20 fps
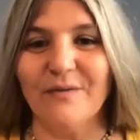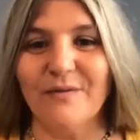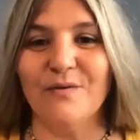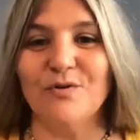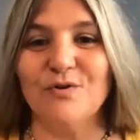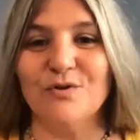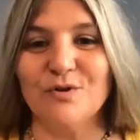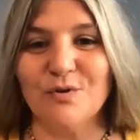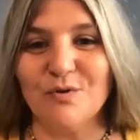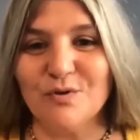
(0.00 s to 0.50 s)

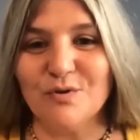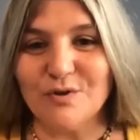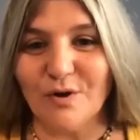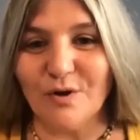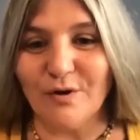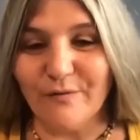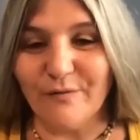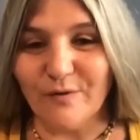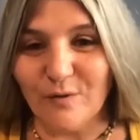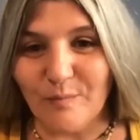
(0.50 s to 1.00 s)
Those shows
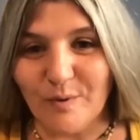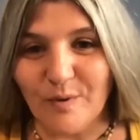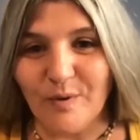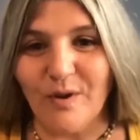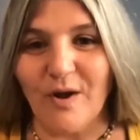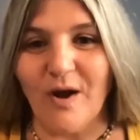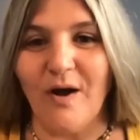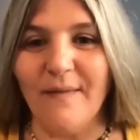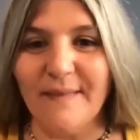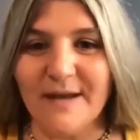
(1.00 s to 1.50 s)
are
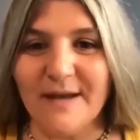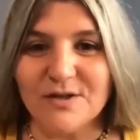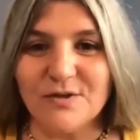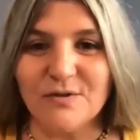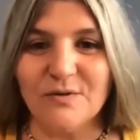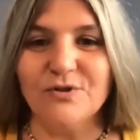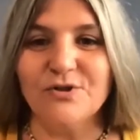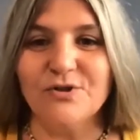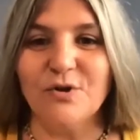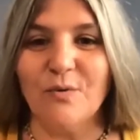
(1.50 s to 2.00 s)
available on
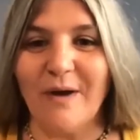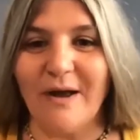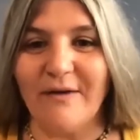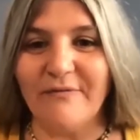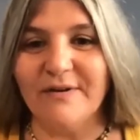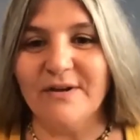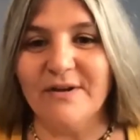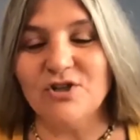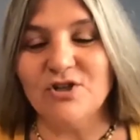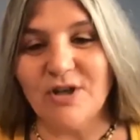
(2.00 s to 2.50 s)
National
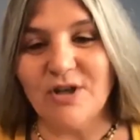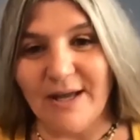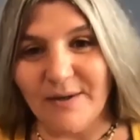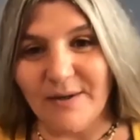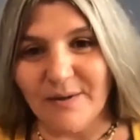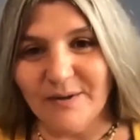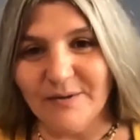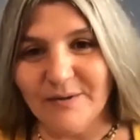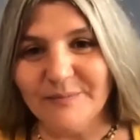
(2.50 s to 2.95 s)
Geographic channel.